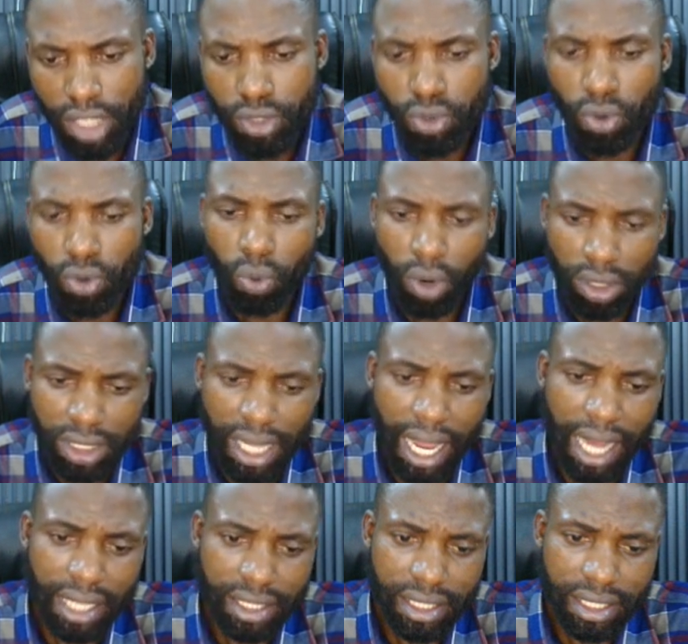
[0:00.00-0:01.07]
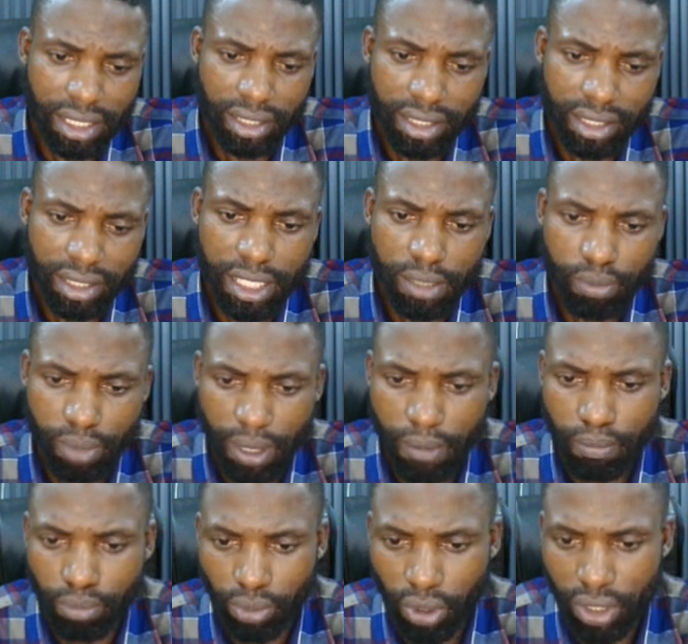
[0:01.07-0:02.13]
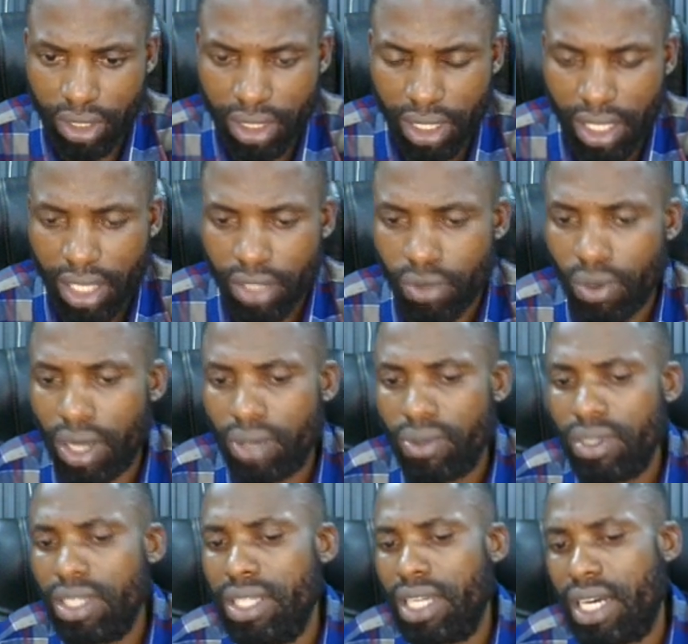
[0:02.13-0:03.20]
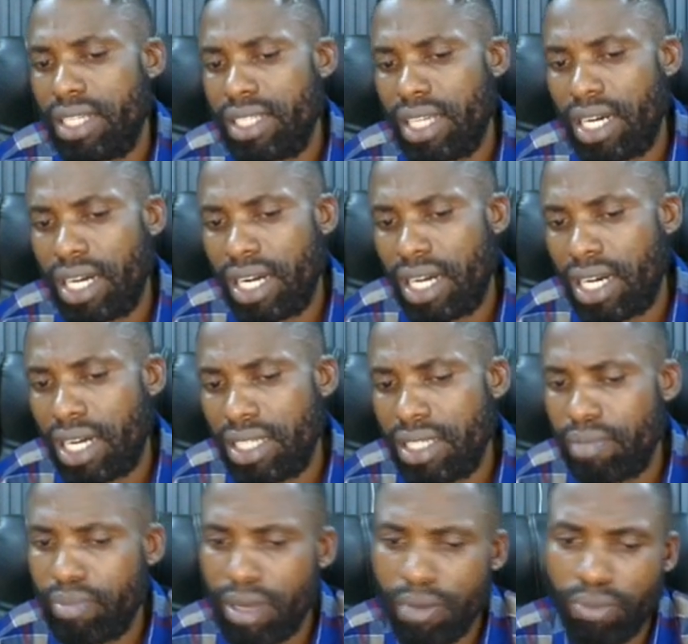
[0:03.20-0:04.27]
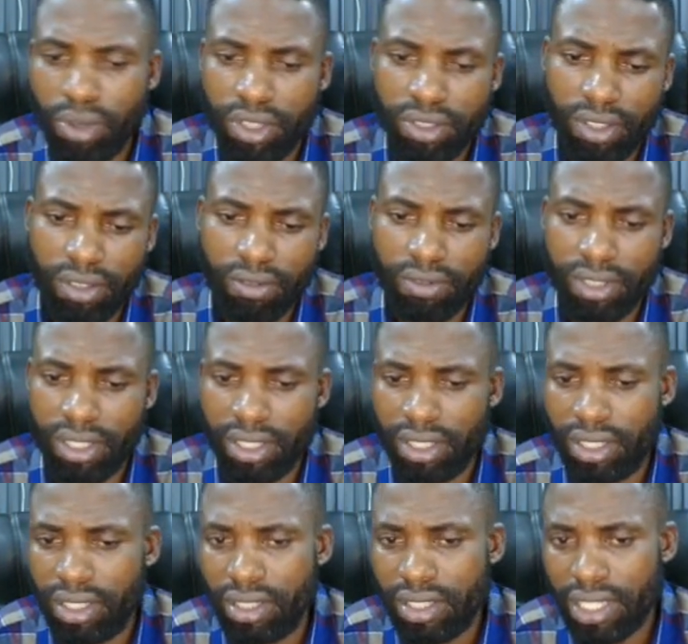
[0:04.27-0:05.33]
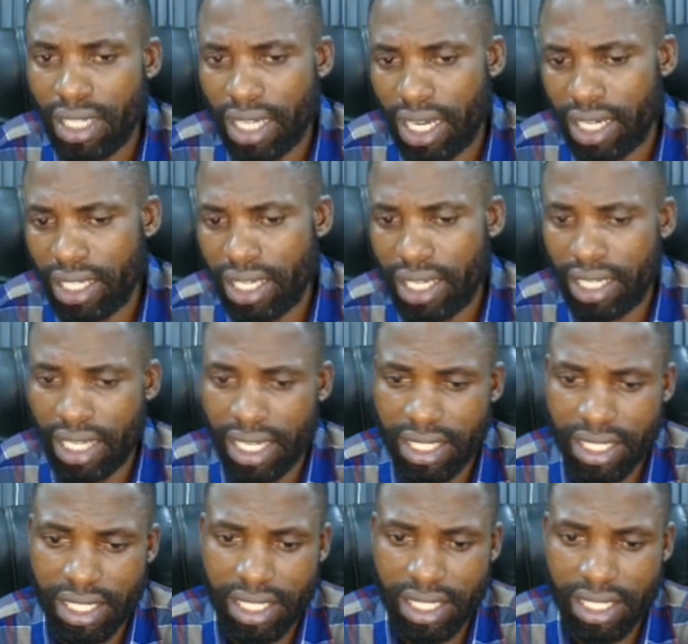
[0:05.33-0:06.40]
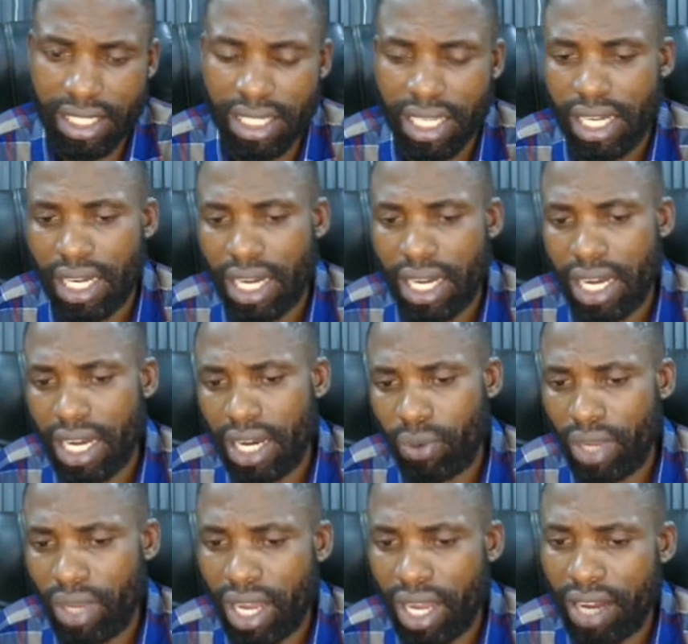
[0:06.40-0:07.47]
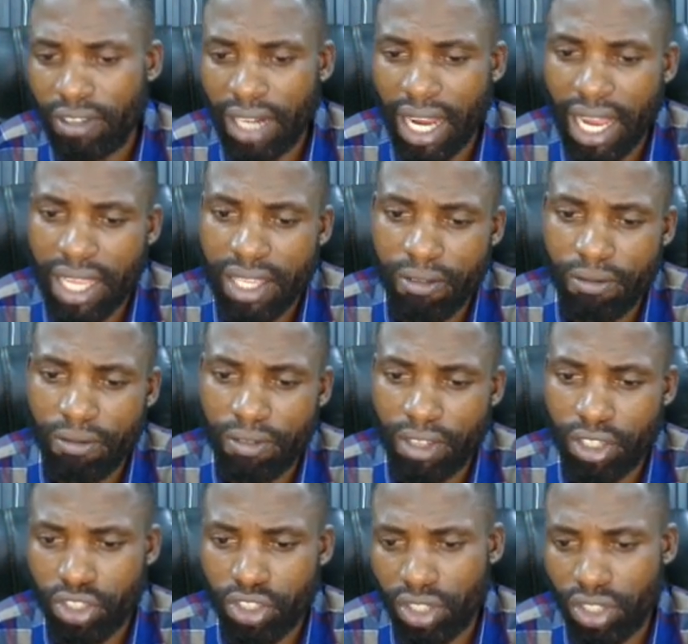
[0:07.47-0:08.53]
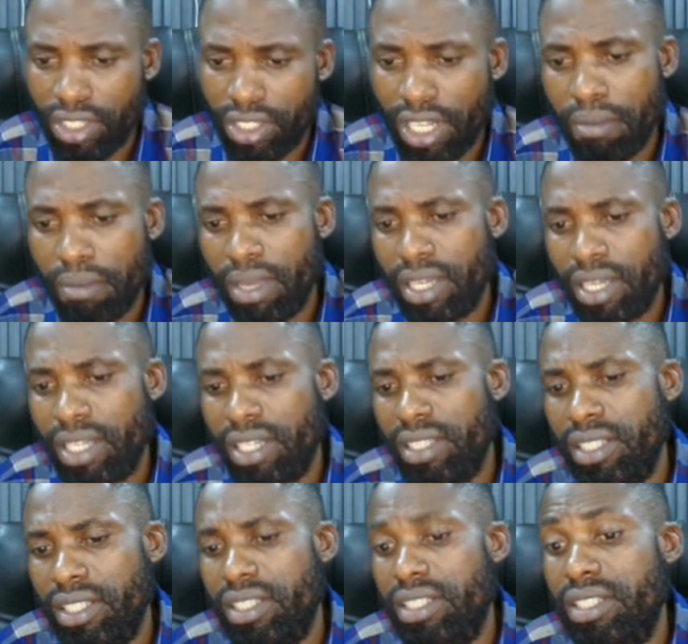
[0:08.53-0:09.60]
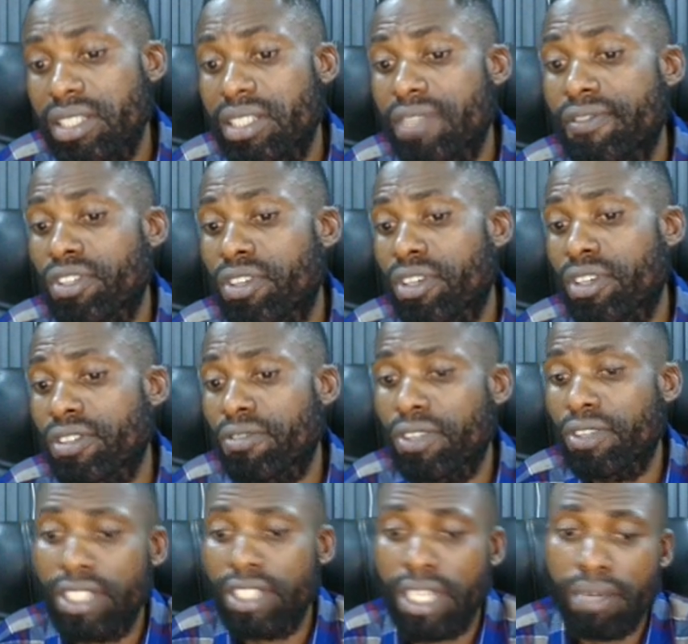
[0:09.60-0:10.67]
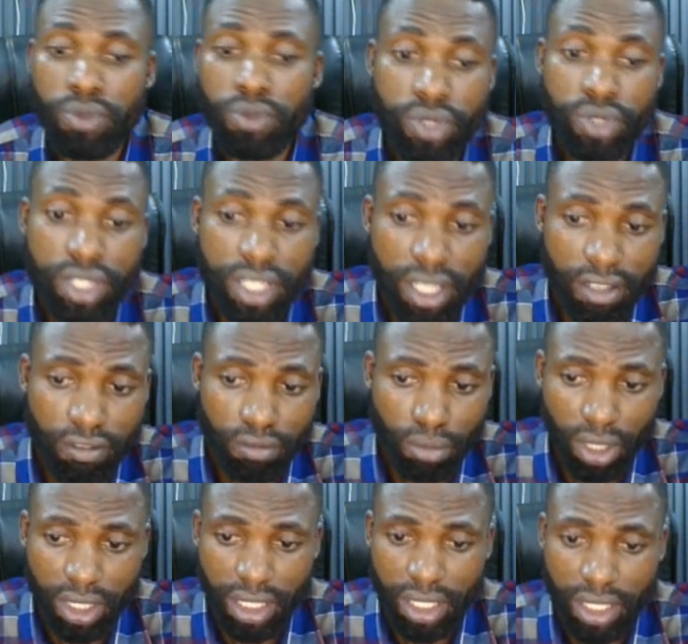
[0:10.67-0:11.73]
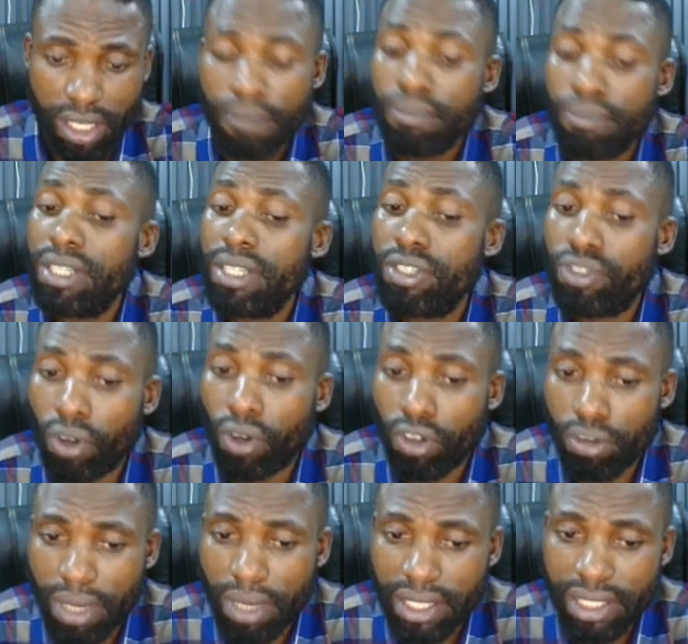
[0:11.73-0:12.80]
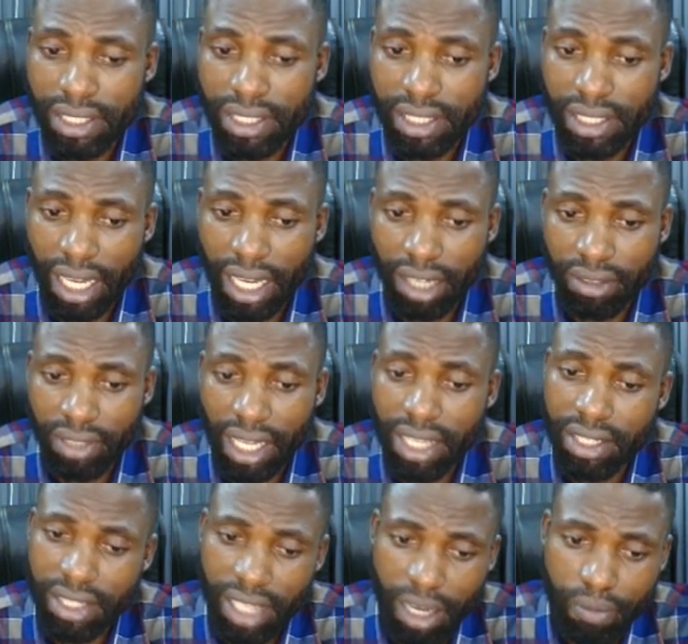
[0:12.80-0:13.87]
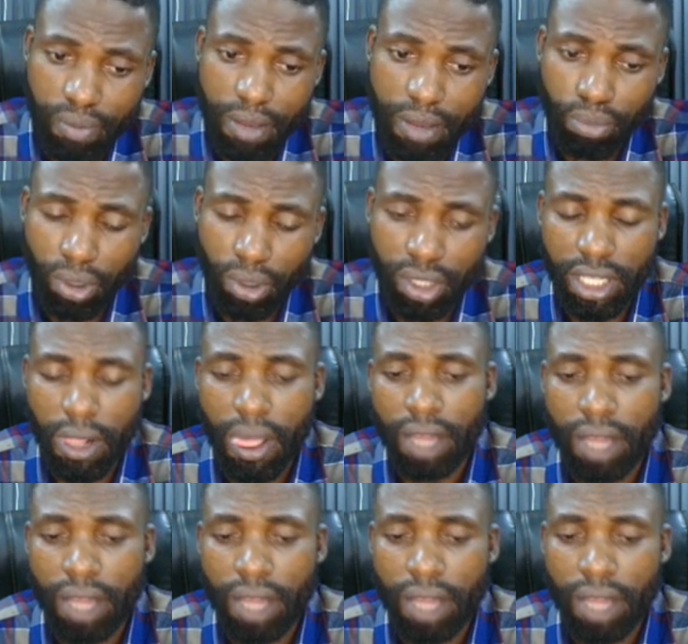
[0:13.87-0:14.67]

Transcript: So what are the reader's pain points? You are looking at the pain point of the salary earners is that we have high inflation that make it difficult for them to save money. Please document it down. That is their pain point.